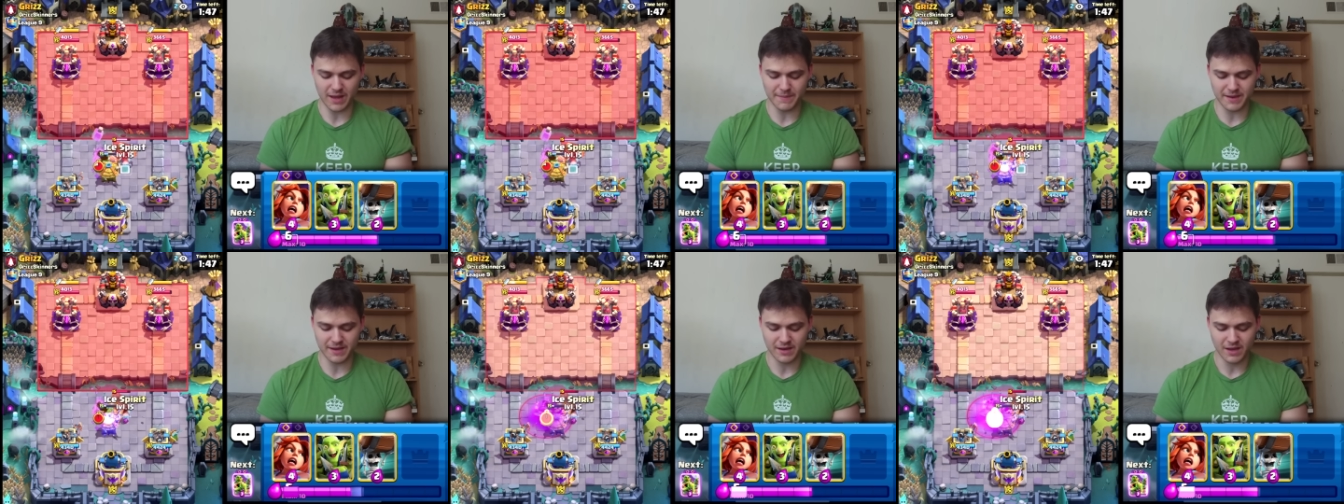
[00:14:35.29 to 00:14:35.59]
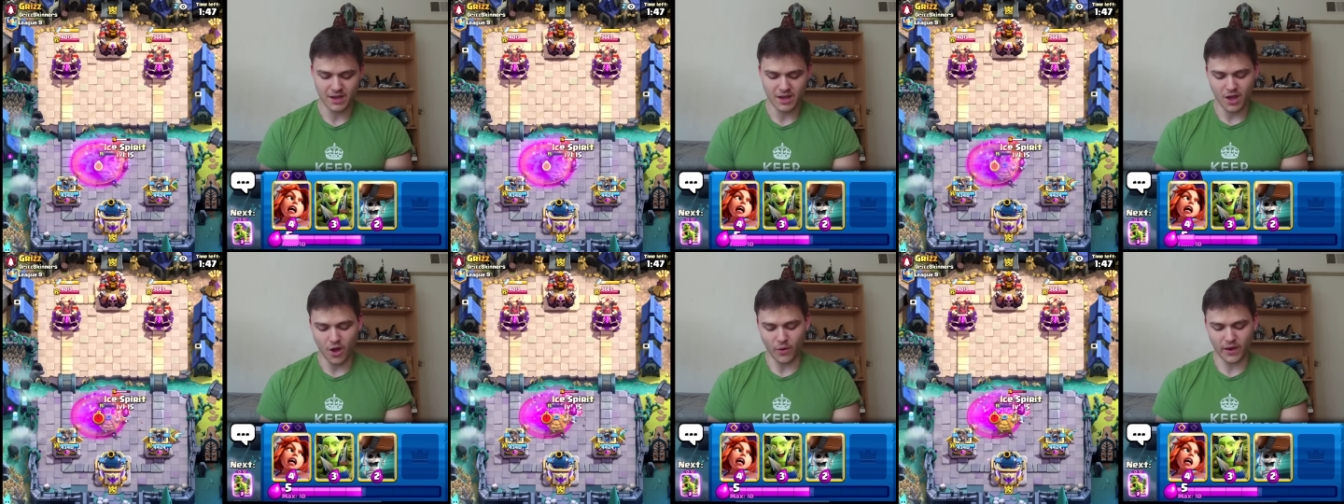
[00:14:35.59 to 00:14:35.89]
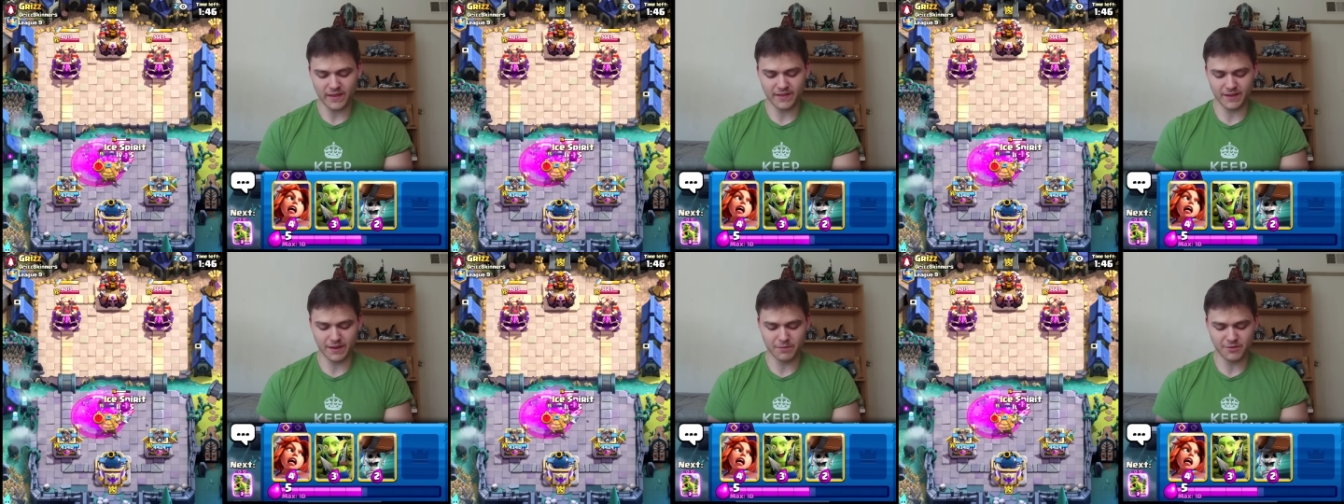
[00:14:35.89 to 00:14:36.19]
I mean,
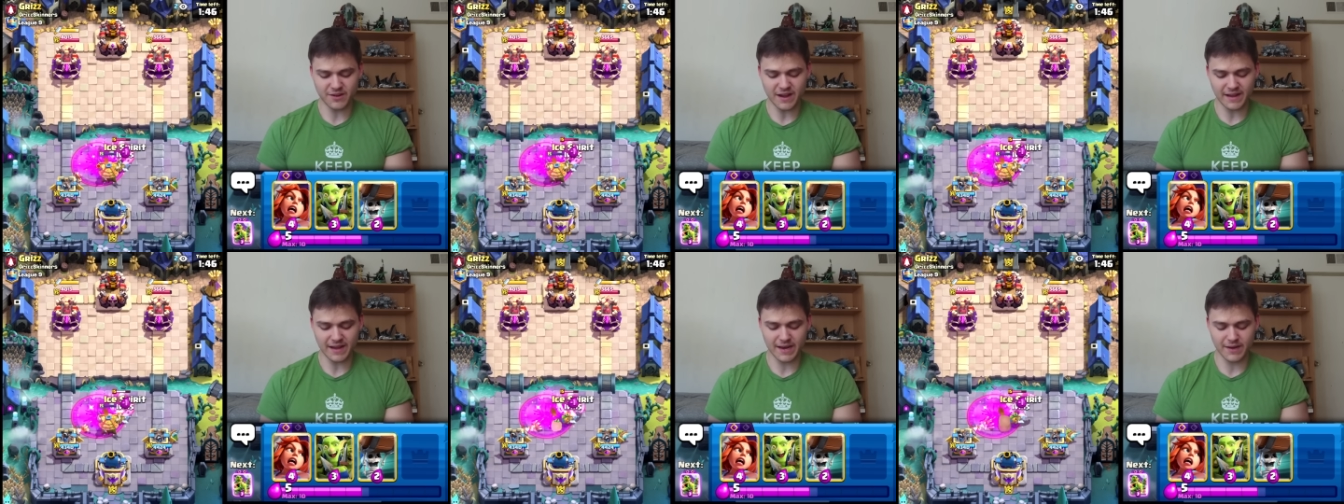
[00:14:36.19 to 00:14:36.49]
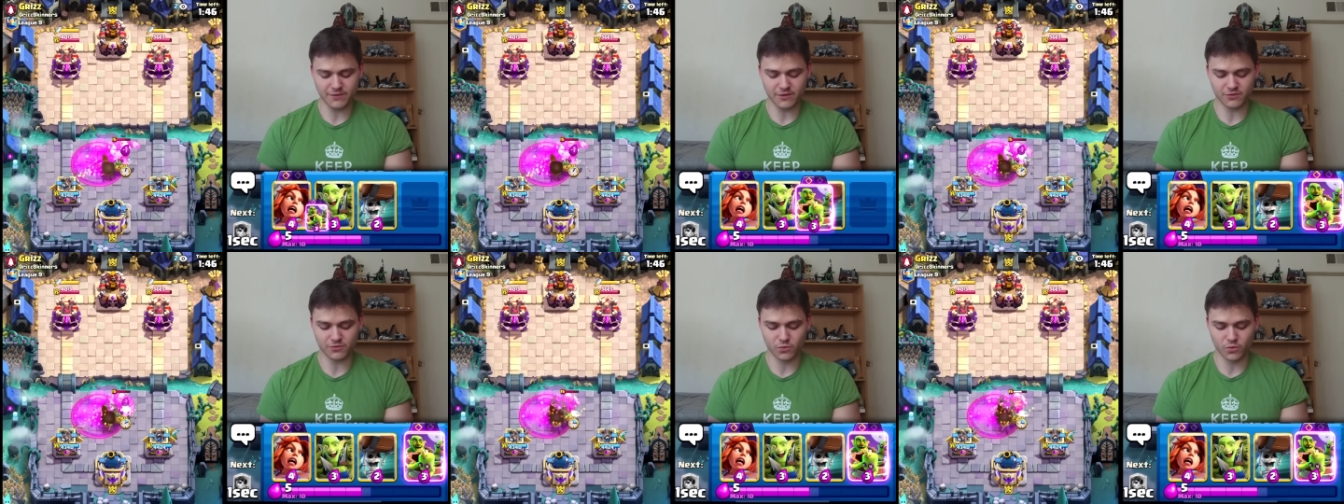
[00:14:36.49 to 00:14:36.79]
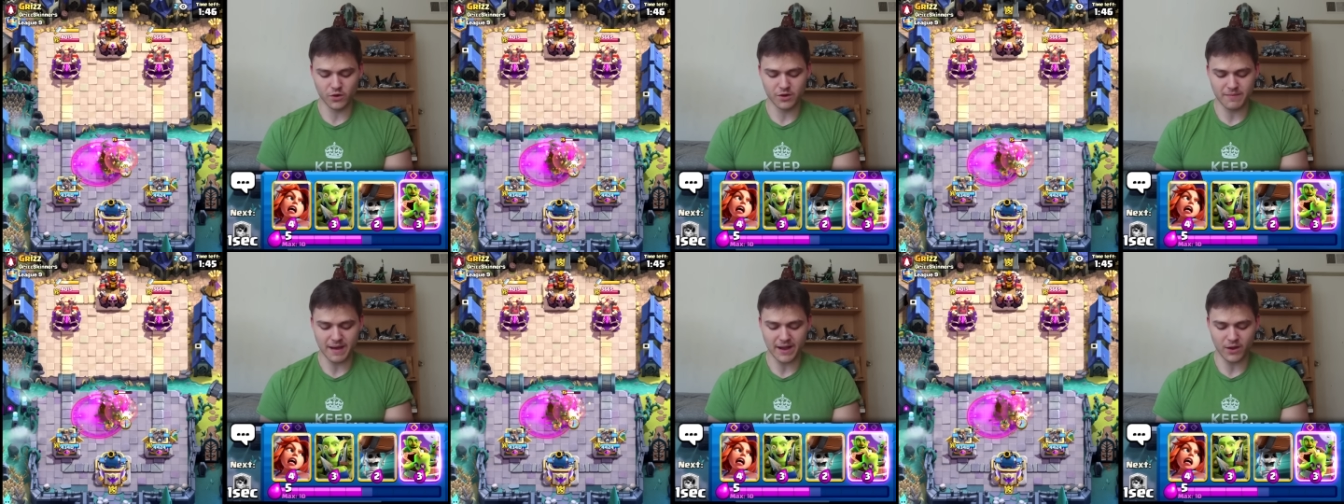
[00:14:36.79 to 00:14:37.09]
okay, the Lumberjack kind of just
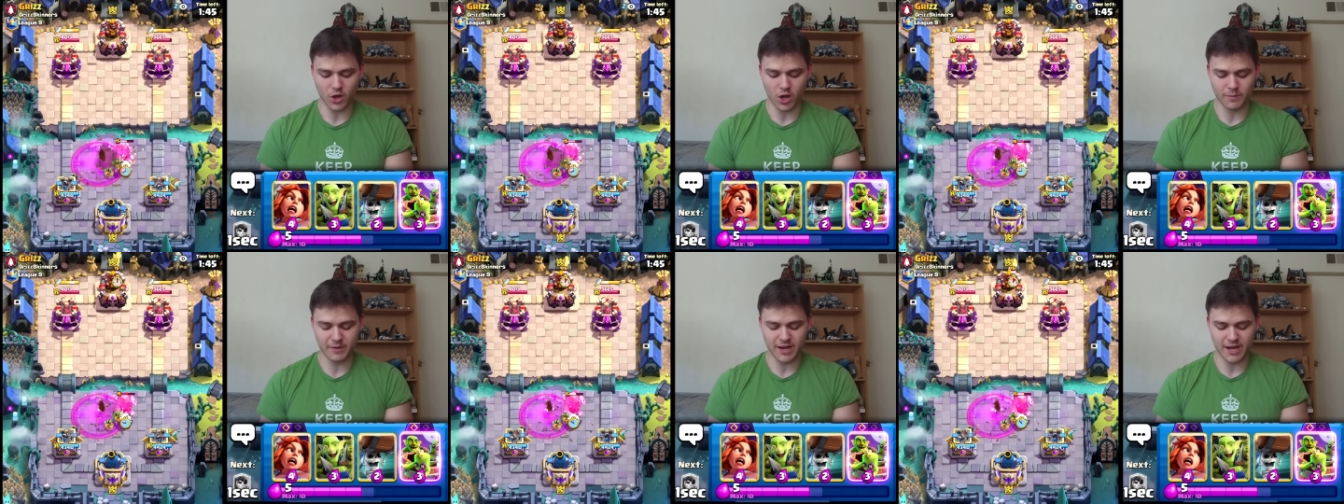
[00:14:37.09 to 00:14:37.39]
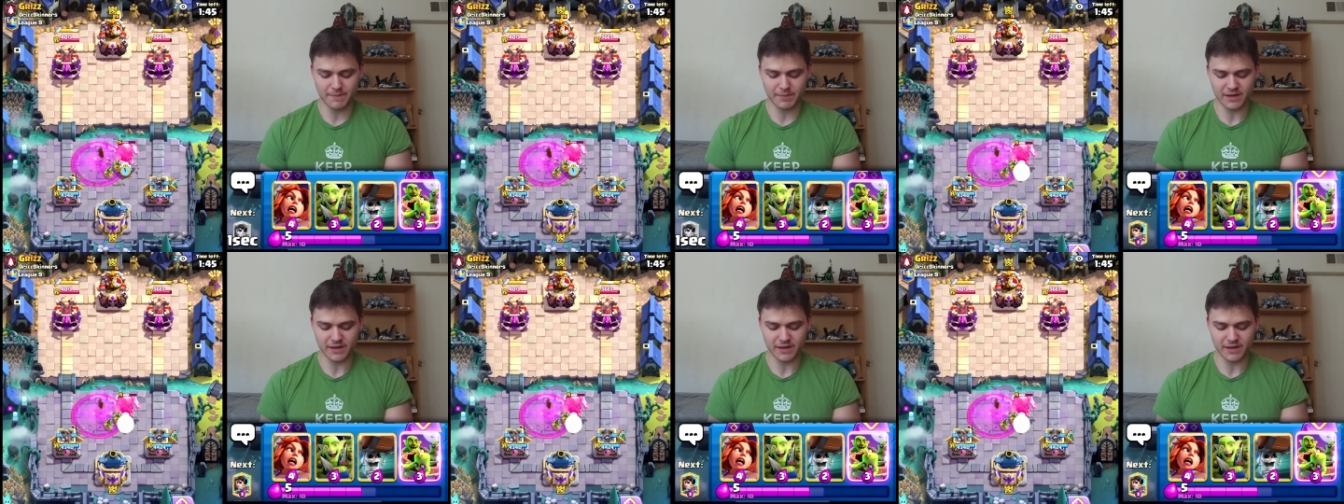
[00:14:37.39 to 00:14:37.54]
ruined my Goblin Hut,